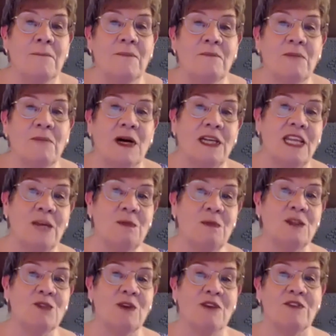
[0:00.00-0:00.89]
My name
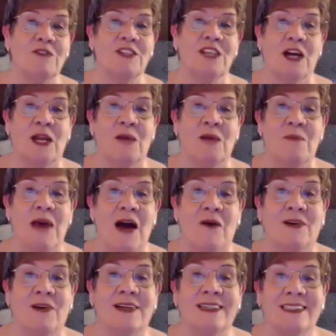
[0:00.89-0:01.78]
is Rev Donna
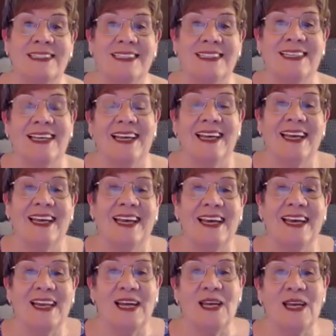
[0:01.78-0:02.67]
Maurer,
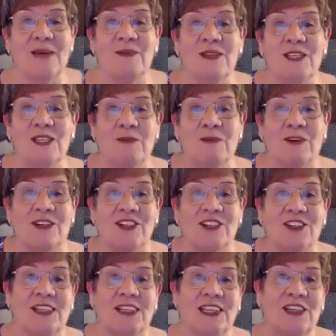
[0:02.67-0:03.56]
and I am the
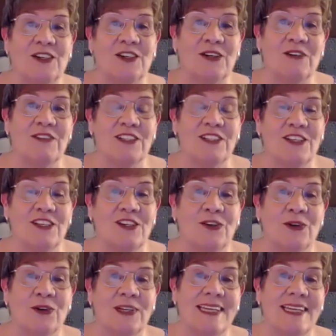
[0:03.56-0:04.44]
spiritual leader of the
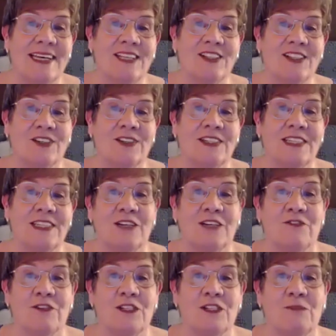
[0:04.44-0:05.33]
Sonoran Desert Center
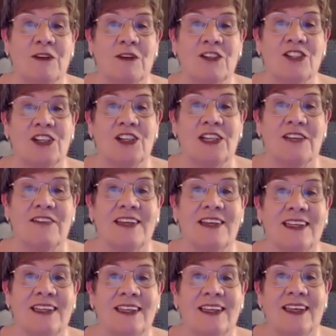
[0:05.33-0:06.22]
for Spiritual
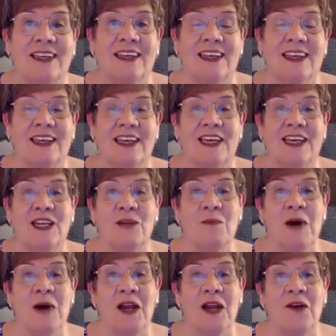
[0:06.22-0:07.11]
Living in
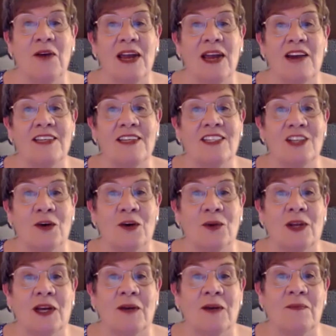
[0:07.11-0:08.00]
Amado,
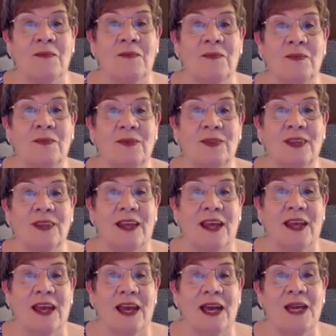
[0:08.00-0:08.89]
Arizona.
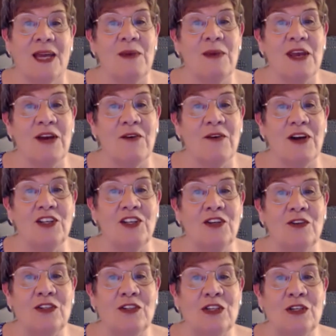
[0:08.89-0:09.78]
I'm here on
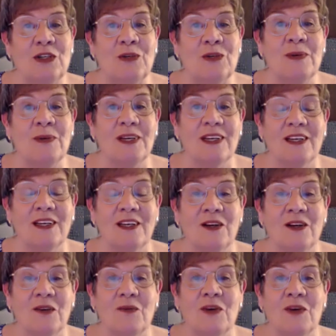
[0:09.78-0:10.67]
YouTube
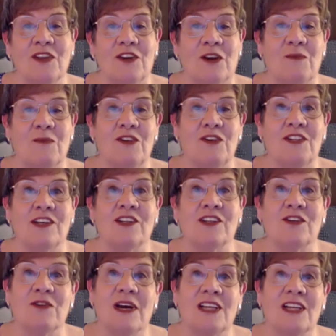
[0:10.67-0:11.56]
with our music
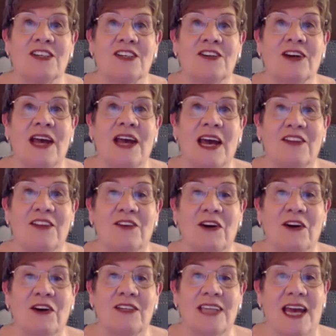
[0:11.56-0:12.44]
director, Heather
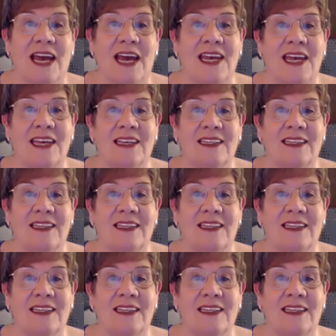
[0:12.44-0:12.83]
O'Day,